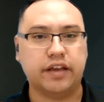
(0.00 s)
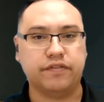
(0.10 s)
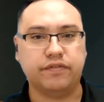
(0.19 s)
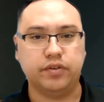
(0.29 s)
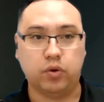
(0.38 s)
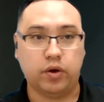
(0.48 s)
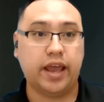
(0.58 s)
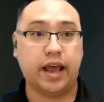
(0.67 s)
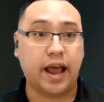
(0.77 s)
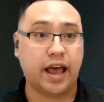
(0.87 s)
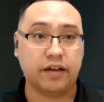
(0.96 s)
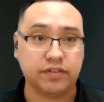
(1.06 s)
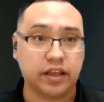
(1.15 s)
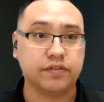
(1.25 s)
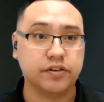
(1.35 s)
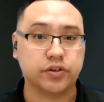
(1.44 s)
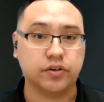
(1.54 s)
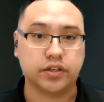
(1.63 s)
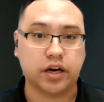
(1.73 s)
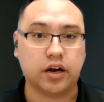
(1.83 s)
a you know AI have life insurance,